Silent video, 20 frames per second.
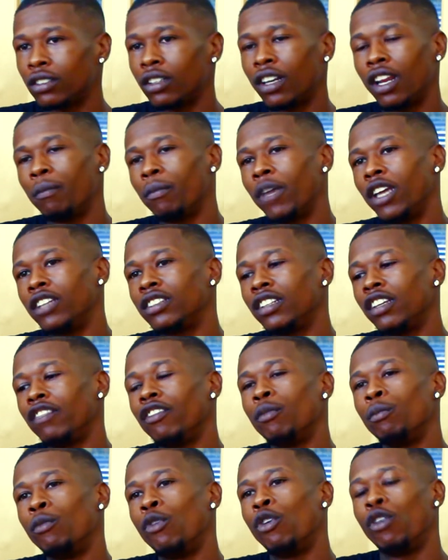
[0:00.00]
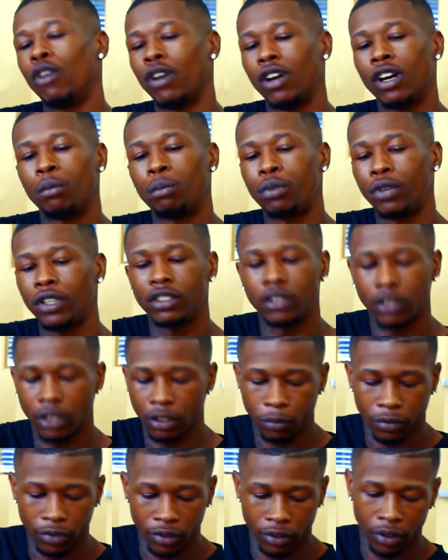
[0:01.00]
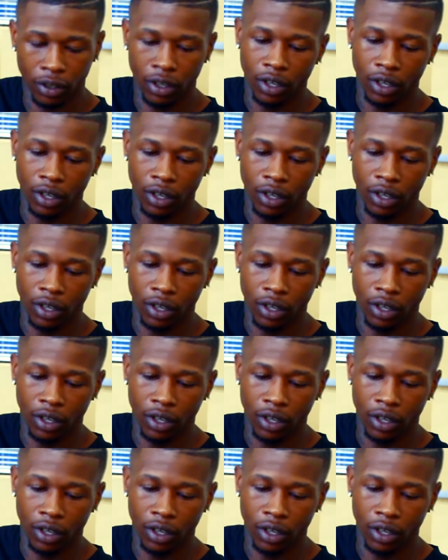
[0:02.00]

So that makes it even more appreciable